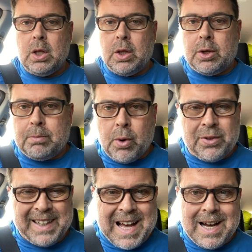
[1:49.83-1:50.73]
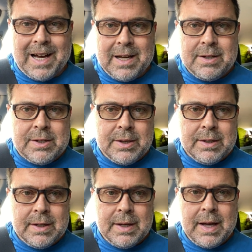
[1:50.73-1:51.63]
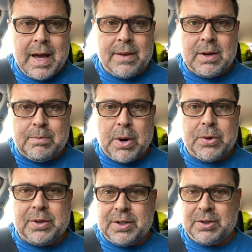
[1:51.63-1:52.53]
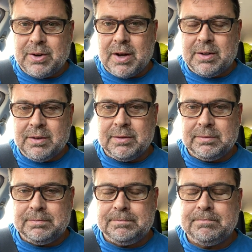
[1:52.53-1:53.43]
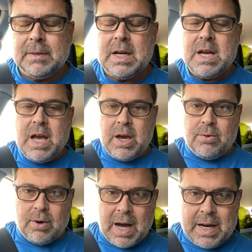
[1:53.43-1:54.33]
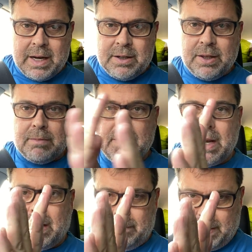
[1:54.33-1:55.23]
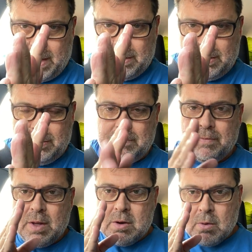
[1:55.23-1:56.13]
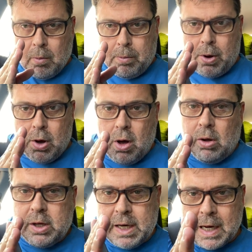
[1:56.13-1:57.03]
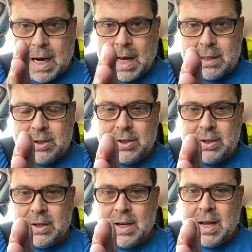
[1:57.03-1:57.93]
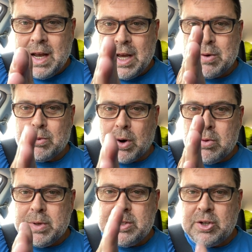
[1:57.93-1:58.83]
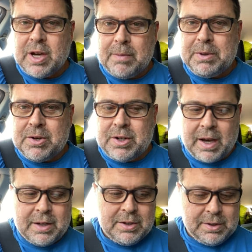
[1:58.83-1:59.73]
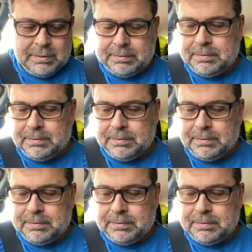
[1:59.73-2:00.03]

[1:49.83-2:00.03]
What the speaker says: They're both lies and they're both destructive. And right into the middle of this, Paul cuts in Romans chapter 6